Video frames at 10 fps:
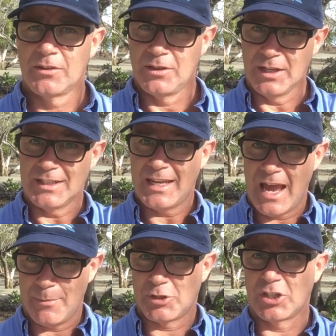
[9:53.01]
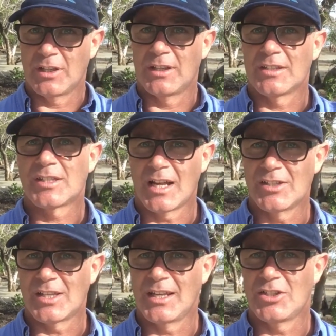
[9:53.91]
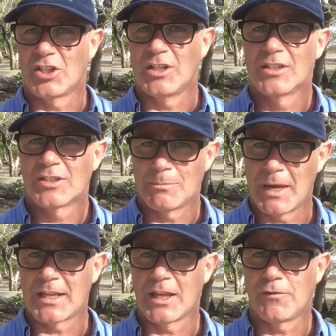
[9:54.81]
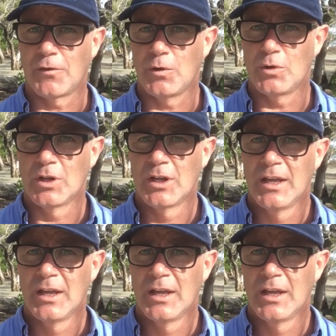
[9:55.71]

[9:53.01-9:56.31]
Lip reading: that capture the sun's energy to make their food.